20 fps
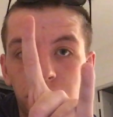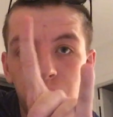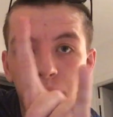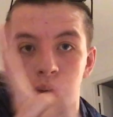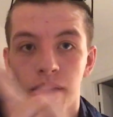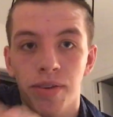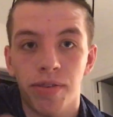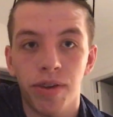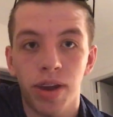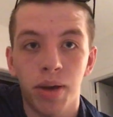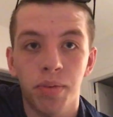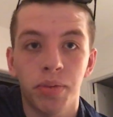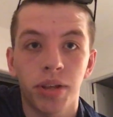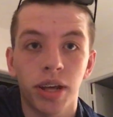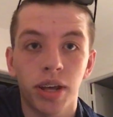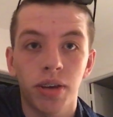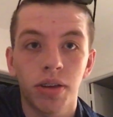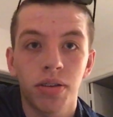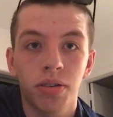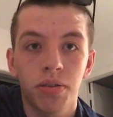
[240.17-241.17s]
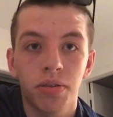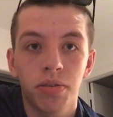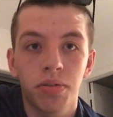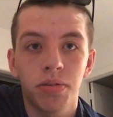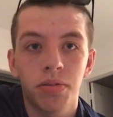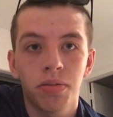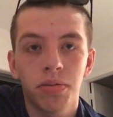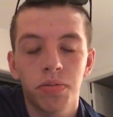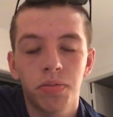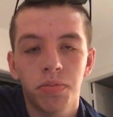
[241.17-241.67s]
of my family,
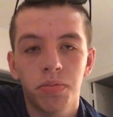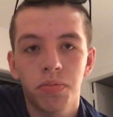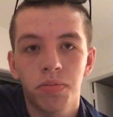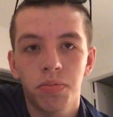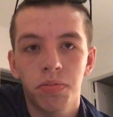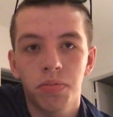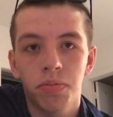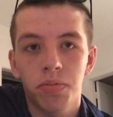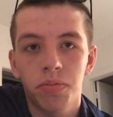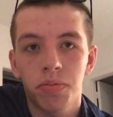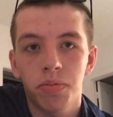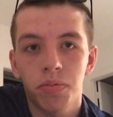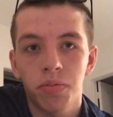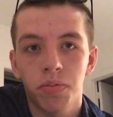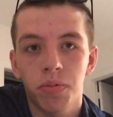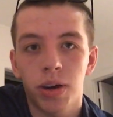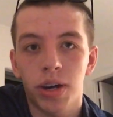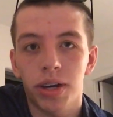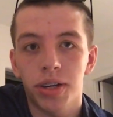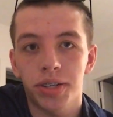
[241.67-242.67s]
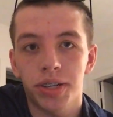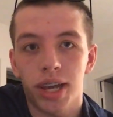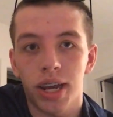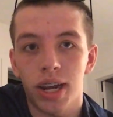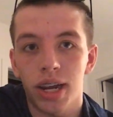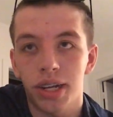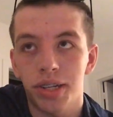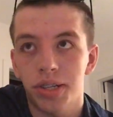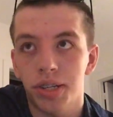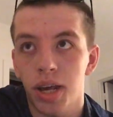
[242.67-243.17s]
what else can
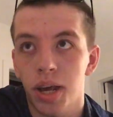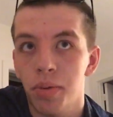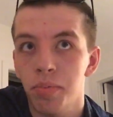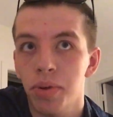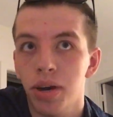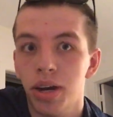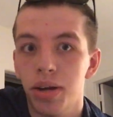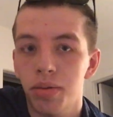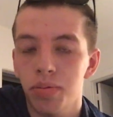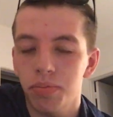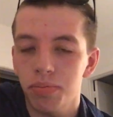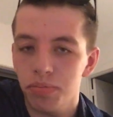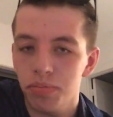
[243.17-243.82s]
I say but